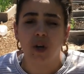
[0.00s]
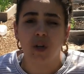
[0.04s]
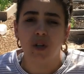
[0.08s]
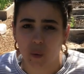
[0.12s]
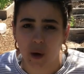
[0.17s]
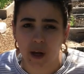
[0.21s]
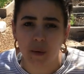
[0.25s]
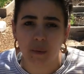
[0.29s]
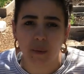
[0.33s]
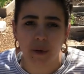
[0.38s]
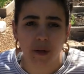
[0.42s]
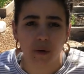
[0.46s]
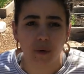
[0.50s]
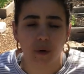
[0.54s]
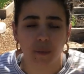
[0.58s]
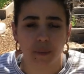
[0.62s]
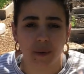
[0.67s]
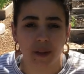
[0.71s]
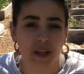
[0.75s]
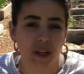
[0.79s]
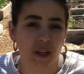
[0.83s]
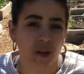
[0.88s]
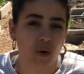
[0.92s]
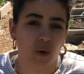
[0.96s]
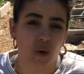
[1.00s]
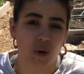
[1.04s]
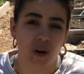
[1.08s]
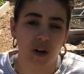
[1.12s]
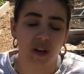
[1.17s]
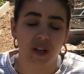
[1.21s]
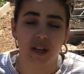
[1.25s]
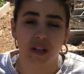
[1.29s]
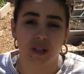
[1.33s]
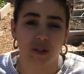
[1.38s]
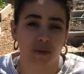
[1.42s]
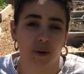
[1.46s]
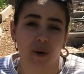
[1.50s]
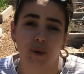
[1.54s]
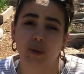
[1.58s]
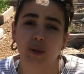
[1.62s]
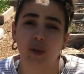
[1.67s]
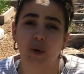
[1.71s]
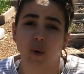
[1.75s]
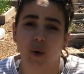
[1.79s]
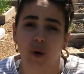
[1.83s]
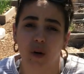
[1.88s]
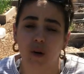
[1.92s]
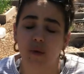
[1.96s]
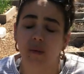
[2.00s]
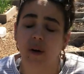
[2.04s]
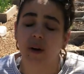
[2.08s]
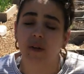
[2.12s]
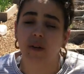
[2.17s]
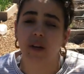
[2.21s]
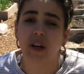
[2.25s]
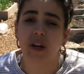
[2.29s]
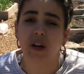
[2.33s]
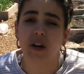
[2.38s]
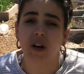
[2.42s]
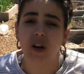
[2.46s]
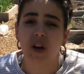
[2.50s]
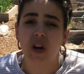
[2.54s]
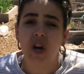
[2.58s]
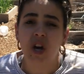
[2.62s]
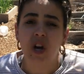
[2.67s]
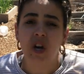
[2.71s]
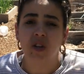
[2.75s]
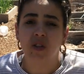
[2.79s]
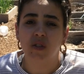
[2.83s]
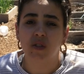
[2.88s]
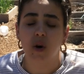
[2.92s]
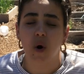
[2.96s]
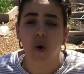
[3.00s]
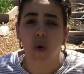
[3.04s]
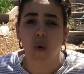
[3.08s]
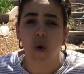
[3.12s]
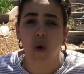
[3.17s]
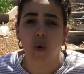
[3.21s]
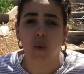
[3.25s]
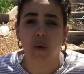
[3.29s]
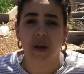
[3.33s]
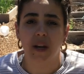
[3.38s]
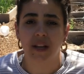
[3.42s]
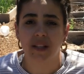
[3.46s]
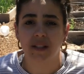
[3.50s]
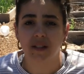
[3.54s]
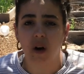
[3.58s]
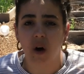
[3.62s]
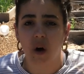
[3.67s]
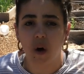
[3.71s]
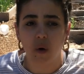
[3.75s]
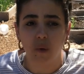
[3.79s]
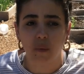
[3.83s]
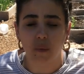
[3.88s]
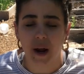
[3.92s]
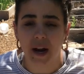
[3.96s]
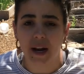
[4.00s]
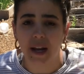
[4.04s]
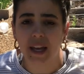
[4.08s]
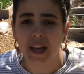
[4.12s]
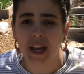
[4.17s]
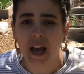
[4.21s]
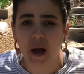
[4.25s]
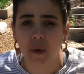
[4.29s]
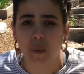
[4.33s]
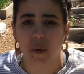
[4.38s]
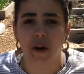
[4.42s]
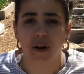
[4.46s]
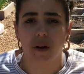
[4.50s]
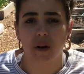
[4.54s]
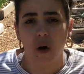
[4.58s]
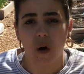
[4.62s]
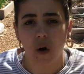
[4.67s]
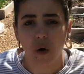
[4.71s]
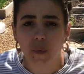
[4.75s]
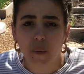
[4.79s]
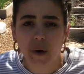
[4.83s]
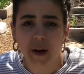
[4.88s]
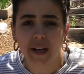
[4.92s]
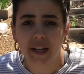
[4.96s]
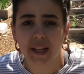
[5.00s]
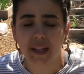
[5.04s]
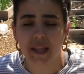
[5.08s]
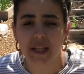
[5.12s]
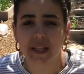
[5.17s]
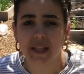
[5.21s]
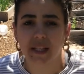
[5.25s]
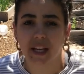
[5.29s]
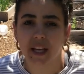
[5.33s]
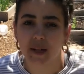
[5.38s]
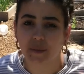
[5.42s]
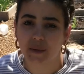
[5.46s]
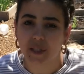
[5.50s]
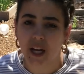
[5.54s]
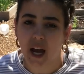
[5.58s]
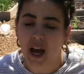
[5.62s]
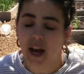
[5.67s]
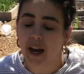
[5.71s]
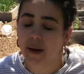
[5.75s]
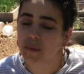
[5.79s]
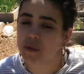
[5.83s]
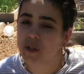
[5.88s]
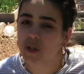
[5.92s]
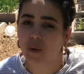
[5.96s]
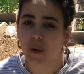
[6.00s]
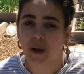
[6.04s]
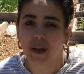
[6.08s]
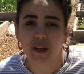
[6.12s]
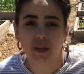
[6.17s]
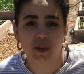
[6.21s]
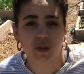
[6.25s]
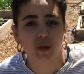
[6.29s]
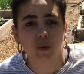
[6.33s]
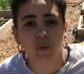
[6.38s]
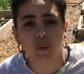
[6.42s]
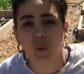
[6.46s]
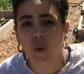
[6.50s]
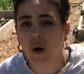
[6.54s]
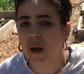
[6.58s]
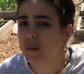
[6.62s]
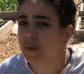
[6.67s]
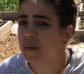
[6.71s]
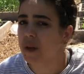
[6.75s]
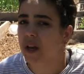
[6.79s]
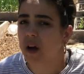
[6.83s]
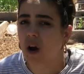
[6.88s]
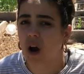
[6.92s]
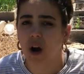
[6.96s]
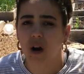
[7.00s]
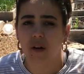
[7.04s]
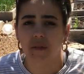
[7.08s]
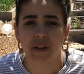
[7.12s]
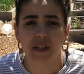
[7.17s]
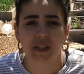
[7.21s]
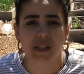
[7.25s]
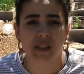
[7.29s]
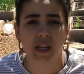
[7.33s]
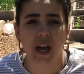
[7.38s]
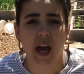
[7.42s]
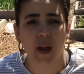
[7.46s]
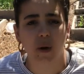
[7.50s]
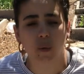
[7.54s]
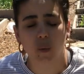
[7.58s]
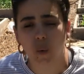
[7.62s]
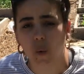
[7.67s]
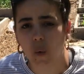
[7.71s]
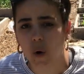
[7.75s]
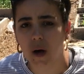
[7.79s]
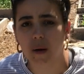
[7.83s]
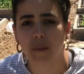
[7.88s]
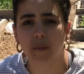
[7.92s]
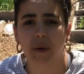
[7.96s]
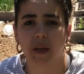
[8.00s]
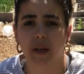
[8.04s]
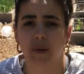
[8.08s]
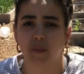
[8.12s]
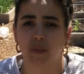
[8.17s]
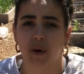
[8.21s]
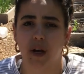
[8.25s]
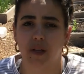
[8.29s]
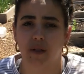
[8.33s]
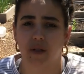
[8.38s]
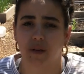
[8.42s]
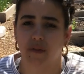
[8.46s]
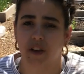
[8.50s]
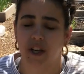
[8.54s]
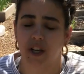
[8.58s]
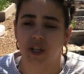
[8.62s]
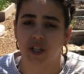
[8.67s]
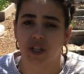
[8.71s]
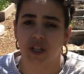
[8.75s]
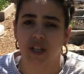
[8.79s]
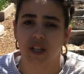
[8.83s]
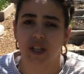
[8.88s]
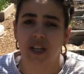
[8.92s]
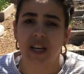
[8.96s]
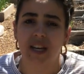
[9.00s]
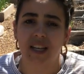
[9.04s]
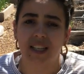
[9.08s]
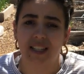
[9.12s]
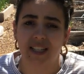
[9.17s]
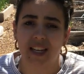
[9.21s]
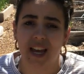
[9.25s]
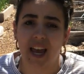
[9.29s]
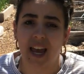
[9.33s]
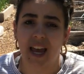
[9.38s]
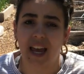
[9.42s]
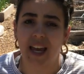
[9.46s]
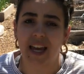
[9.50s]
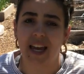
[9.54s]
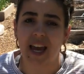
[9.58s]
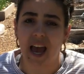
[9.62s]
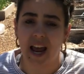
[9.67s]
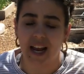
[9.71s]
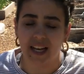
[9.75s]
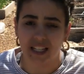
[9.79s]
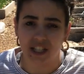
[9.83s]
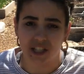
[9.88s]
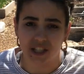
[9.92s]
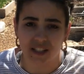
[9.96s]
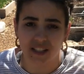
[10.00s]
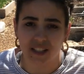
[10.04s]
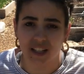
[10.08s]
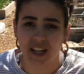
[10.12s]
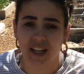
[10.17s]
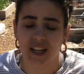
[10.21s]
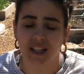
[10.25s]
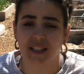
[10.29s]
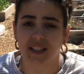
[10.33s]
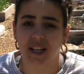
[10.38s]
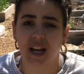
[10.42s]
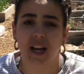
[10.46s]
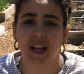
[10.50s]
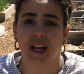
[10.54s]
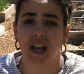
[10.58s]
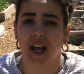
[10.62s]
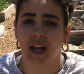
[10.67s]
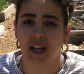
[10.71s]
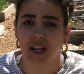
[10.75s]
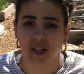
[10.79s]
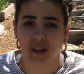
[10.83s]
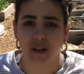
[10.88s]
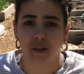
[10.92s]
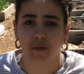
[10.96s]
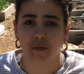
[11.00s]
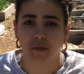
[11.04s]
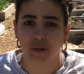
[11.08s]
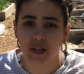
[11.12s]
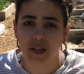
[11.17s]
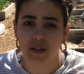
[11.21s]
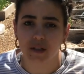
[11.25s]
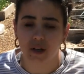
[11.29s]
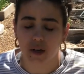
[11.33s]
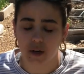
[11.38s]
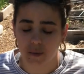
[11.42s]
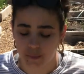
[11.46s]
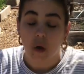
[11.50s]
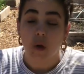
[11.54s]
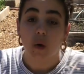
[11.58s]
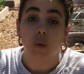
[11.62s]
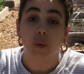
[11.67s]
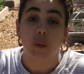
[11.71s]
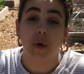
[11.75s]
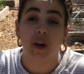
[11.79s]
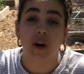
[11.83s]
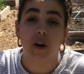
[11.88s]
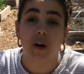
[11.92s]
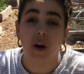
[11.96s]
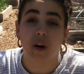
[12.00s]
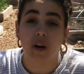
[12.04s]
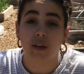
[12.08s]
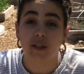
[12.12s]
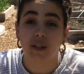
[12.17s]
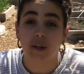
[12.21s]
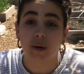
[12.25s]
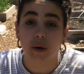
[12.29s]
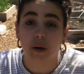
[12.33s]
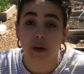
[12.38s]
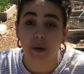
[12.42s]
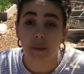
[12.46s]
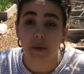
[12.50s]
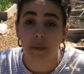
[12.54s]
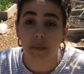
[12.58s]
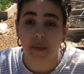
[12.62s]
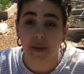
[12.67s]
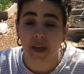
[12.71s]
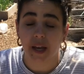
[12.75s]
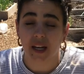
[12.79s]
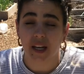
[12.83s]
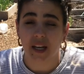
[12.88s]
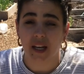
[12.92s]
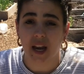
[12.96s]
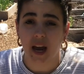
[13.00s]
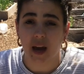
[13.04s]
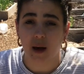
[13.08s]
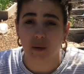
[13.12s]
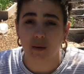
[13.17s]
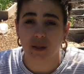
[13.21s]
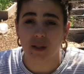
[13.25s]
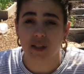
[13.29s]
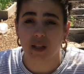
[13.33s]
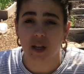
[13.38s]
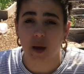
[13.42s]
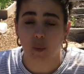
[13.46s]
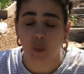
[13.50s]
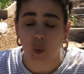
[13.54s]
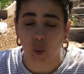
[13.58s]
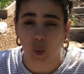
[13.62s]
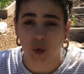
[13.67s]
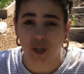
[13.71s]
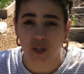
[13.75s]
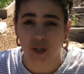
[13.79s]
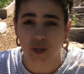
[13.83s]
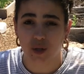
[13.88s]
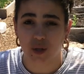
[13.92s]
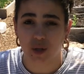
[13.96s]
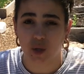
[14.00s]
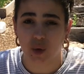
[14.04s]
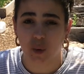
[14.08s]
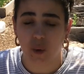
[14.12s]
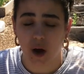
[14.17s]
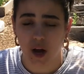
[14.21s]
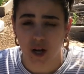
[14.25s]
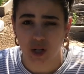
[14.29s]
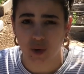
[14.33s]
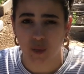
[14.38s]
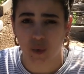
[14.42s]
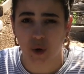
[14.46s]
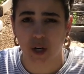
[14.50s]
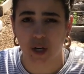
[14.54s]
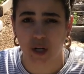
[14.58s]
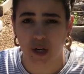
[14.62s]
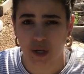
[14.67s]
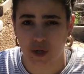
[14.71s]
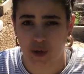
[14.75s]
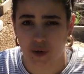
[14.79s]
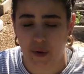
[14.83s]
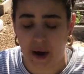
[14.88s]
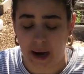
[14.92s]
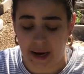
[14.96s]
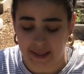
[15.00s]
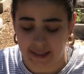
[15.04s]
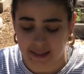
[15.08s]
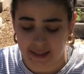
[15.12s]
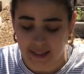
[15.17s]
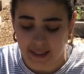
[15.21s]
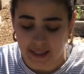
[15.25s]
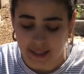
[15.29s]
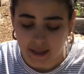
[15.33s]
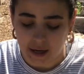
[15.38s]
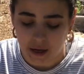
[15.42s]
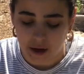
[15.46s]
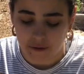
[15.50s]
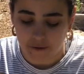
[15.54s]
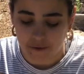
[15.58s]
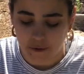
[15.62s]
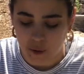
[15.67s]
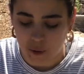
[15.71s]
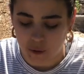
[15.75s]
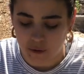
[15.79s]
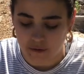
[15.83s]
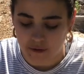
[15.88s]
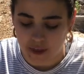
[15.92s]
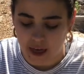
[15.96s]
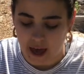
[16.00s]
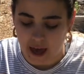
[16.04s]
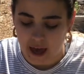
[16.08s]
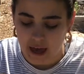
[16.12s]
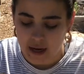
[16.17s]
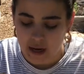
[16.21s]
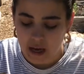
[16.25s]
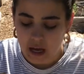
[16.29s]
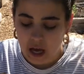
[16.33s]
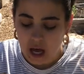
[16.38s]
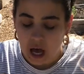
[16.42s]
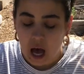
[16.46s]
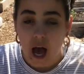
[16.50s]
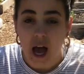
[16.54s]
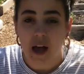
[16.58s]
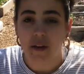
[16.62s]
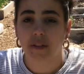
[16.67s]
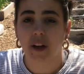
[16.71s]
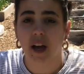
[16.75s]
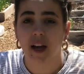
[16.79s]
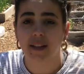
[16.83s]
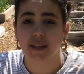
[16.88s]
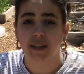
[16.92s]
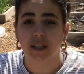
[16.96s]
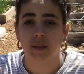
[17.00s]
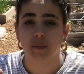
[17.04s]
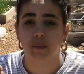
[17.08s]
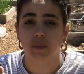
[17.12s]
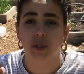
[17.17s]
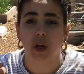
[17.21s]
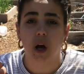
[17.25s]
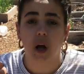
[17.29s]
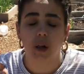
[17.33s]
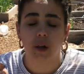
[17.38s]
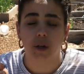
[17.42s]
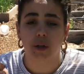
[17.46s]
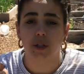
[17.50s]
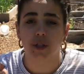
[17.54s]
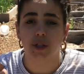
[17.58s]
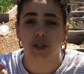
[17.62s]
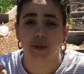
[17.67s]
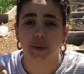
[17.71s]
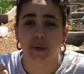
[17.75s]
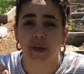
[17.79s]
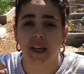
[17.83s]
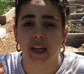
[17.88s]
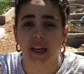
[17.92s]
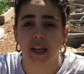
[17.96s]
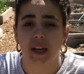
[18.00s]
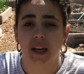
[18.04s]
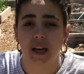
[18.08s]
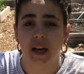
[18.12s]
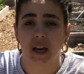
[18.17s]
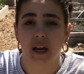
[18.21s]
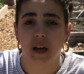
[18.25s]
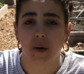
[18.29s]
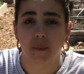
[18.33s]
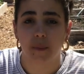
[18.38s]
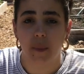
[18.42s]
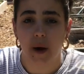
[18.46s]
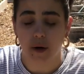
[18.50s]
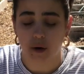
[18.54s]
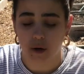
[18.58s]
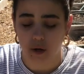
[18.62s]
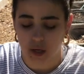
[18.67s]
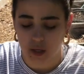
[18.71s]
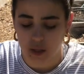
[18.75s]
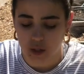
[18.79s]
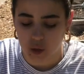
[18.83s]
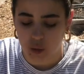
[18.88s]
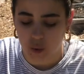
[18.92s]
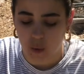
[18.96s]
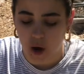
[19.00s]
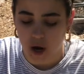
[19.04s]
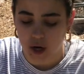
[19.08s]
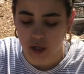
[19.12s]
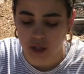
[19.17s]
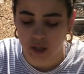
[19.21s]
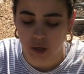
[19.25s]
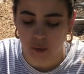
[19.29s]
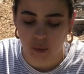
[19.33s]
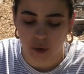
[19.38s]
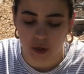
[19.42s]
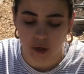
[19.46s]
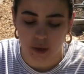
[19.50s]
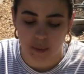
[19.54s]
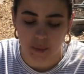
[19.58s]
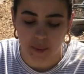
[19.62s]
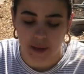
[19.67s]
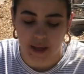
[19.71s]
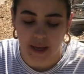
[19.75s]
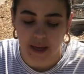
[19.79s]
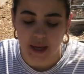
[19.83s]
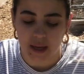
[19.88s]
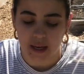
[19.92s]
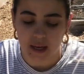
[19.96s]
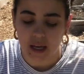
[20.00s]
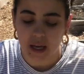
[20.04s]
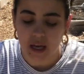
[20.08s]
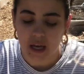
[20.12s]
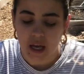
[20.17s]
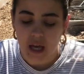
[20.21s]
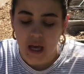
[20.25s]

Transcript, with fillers: way we normally eat corn is frozen corn around here. So when it's all ready, I want it all ready at the same time so I can do one big harvest and one big preservation day and just get it done and in the freezer. We are also going to be planting out some winter squash. We're going to direct seed a few of that. I've got some Dollar Tree butternut squash that we're going to plant.